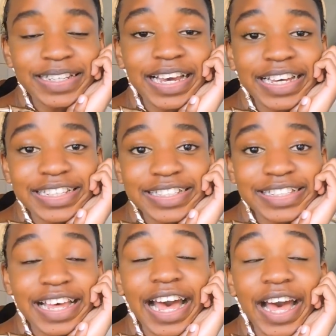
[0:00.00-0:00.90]

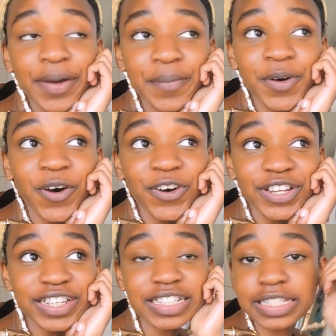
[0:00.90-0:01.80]
Guys, I'm
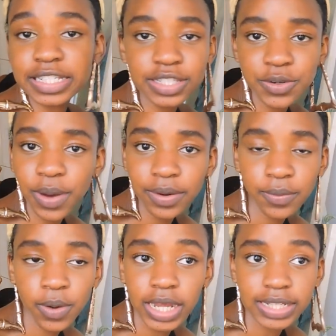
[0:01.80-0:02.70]
on
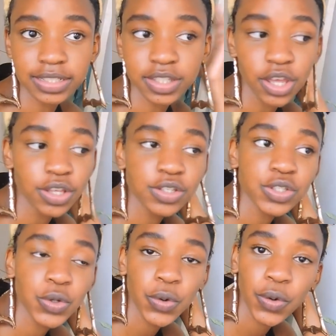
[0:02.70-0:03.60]
61 words,
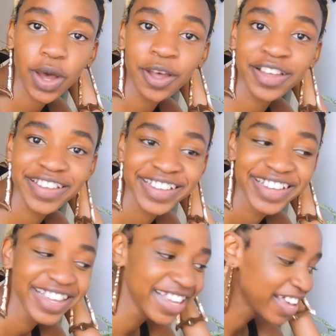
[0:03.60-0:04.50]
so
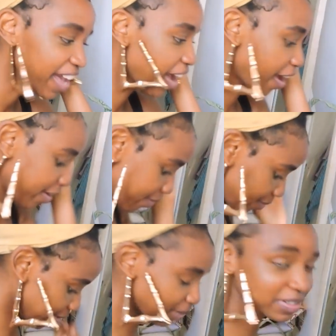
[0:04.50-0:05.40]
let
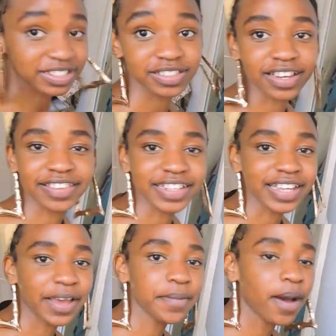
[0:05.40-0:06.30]
me just check the
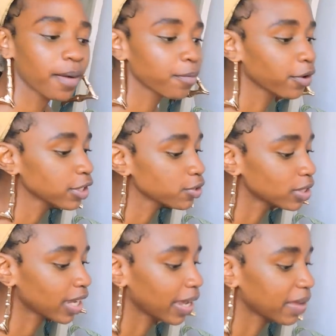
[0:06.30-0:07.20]
time. I'm going to
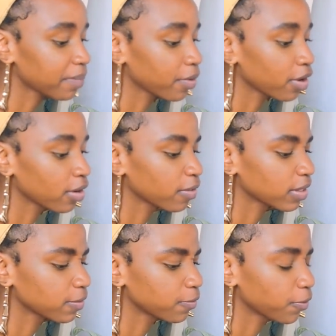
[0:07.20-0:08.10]
type
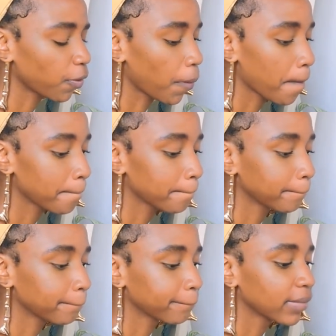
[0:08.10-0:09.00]

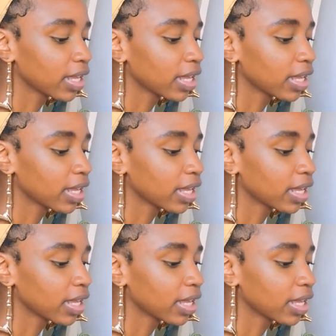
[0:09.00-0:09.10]
from,